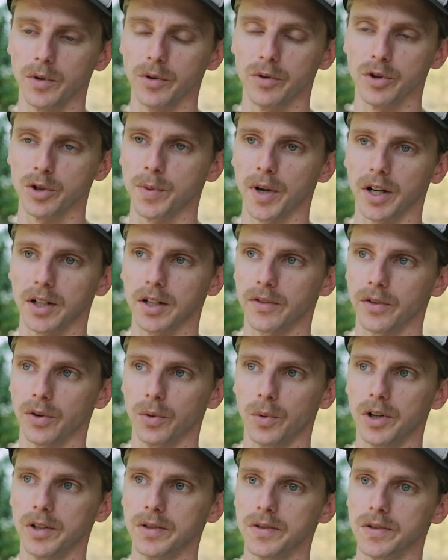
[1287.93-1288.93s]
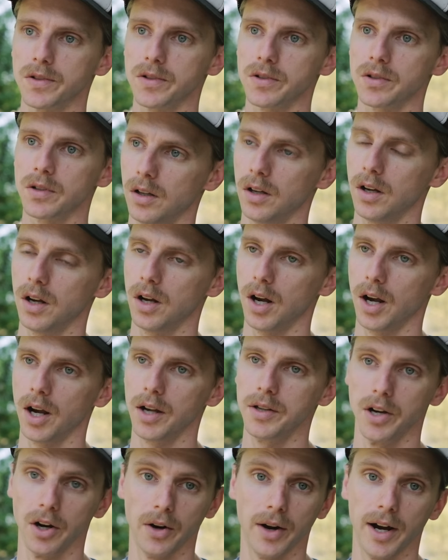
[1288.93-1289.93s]
We respect everyone's
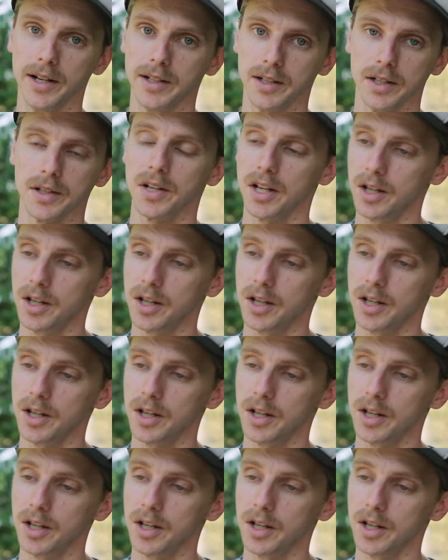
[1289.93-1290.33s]
ideas.